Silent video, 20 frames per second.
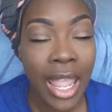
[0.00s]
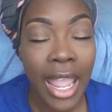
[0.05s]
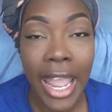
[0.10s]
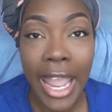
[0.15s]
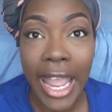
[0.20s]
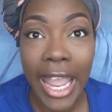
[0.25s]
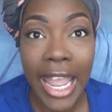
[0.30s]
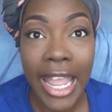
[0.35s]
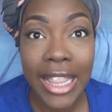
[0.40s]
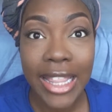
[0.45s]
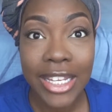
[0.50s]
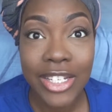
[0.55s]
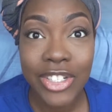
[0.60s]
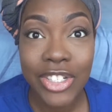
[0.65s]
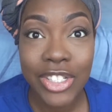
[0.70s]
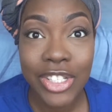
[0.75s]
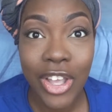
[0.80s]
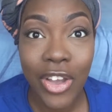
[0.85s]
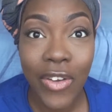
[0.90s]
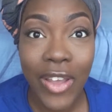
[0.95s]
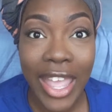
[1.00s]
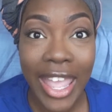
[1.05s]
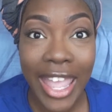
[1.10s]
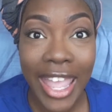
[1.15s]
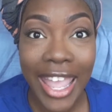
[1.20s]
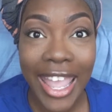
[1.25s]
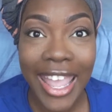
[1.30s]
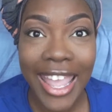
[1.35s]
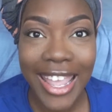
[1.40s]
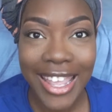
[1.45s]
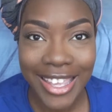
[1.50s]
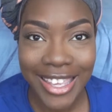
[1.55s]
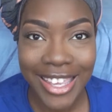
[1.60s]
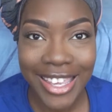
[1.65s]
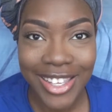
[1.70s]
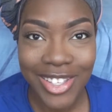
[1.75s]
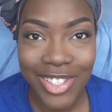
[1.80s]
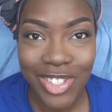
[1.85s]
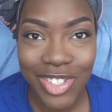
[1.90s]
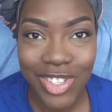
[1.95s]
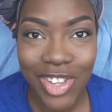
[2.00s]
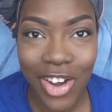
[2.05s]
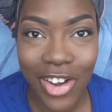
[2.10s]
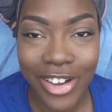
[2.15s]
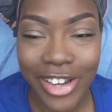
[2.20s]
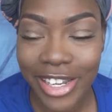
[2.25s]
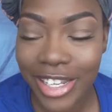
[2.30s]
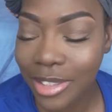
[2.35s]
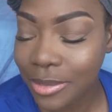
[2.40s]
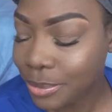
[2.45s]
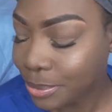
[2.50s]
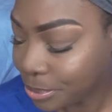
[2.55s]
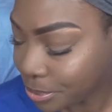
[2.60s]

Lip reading: And let's just go ahead and get started.